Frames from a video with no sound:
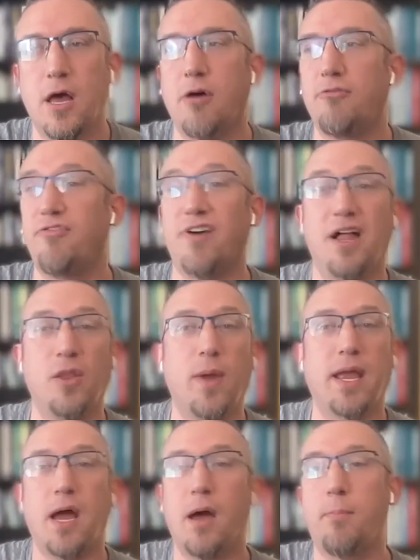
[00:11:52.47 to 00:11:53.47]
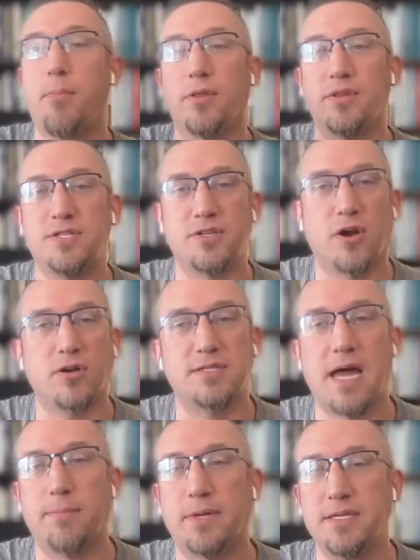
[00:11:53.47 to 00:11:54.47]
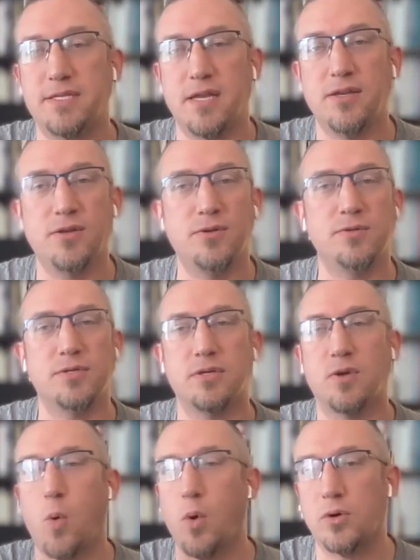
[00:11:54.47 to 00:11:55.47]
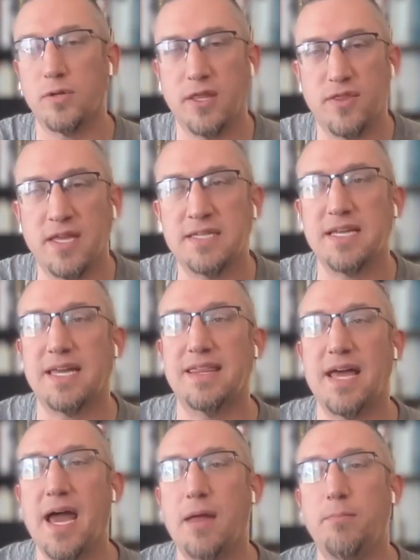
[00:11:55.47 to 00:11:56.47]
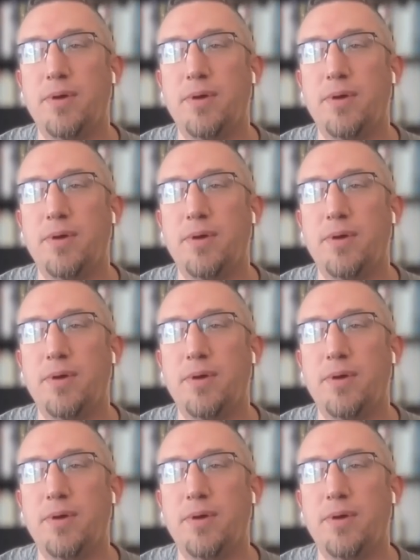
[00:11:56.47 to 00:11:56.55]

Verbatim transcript: of following up on the start, stop, continues and quarterly things like that.